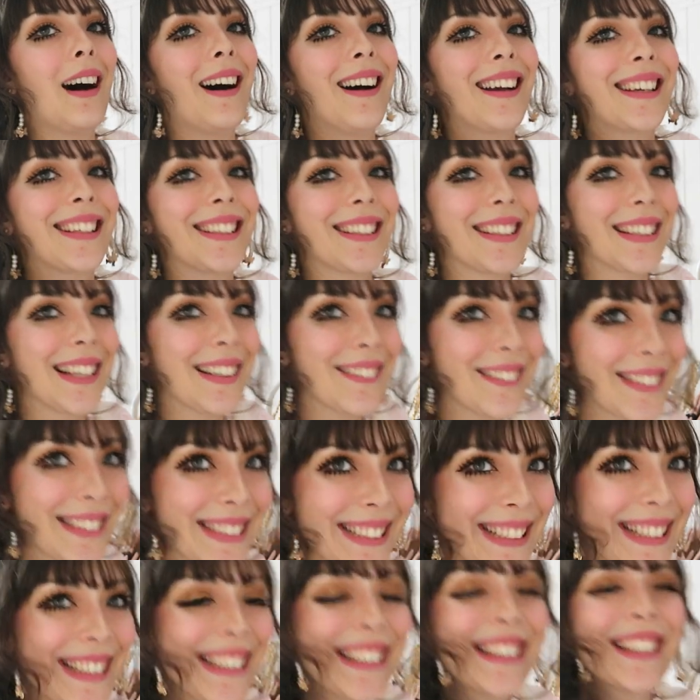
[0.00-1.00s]
I can
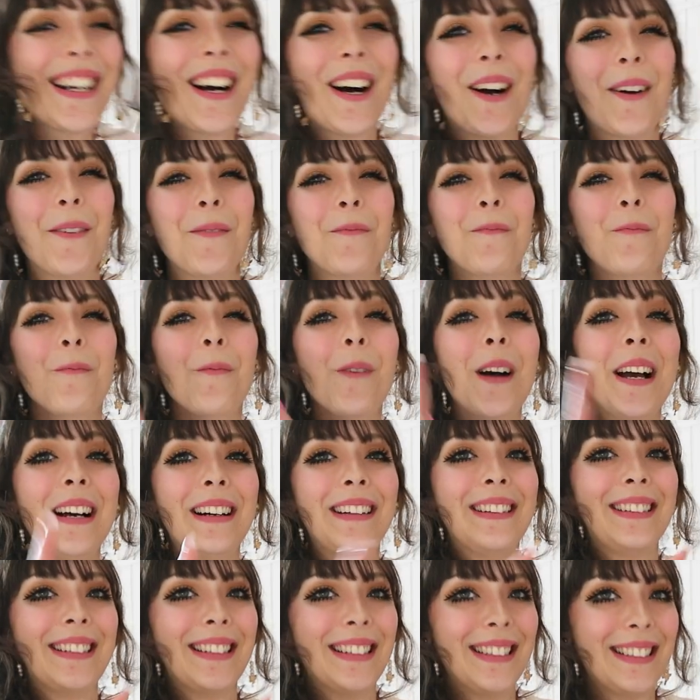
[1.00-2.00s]
guarantee I
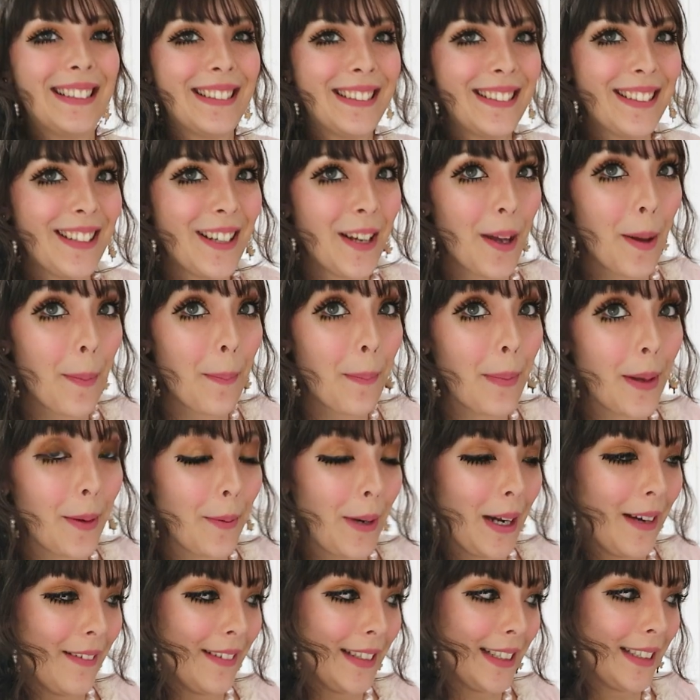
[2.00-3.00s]
will be
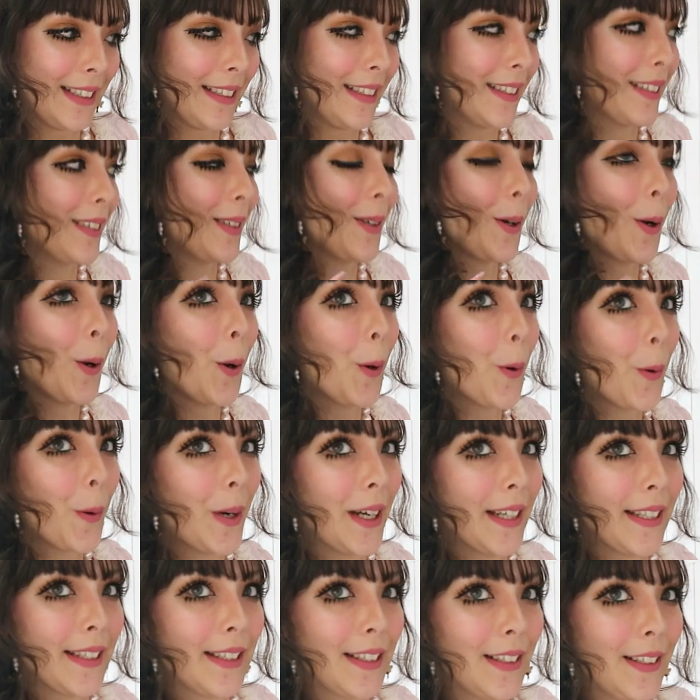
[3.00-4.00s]
wearing it
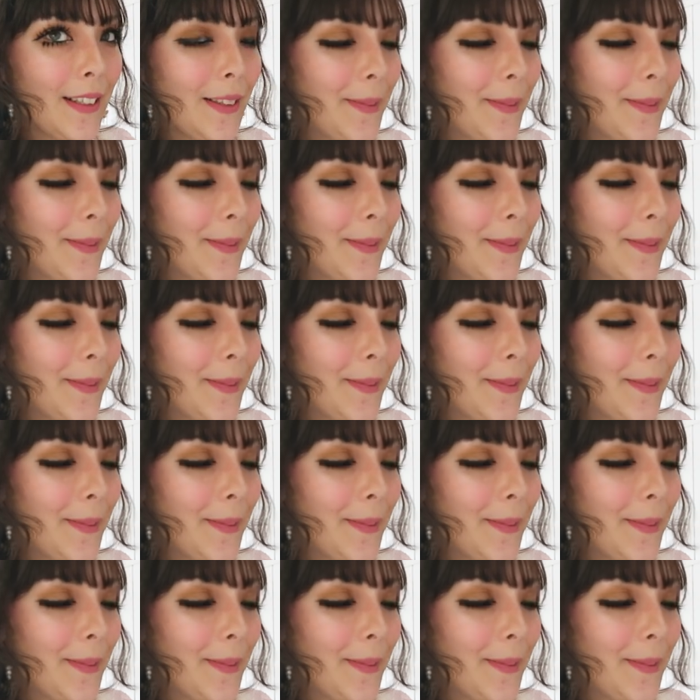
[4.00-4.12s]
quite a